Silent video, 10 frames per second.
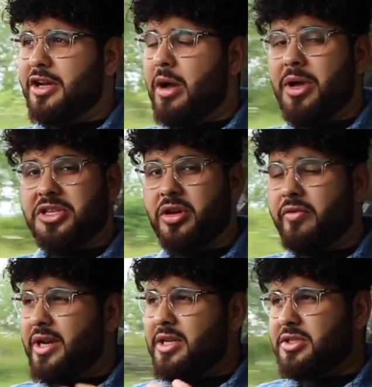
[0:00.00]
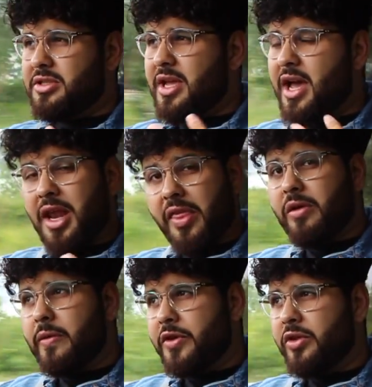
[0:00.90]
I'm actually going to release
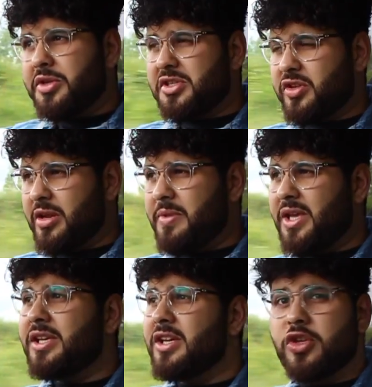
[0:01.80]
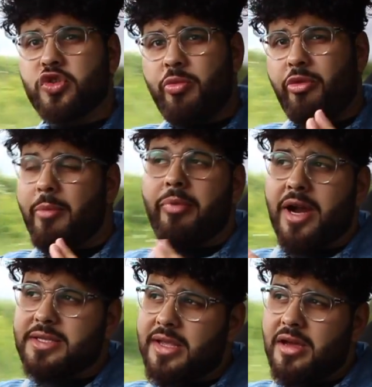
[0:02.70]
another review, which is going to be Subaru
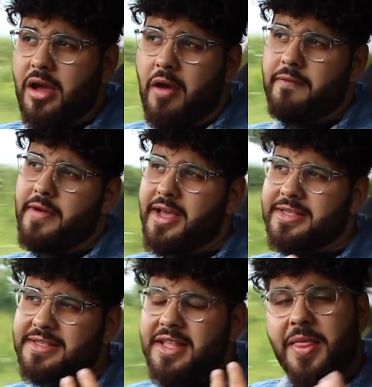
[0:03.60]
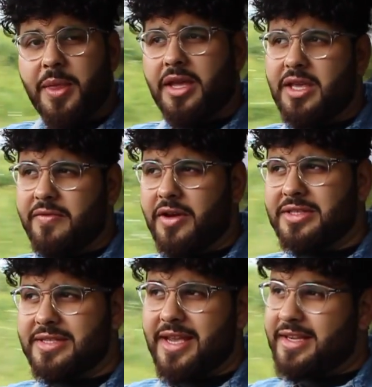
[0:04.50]
Impreza versus the Evo
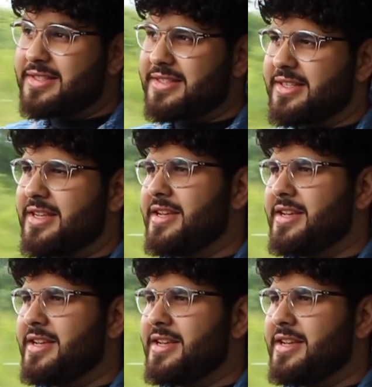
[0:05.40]
6.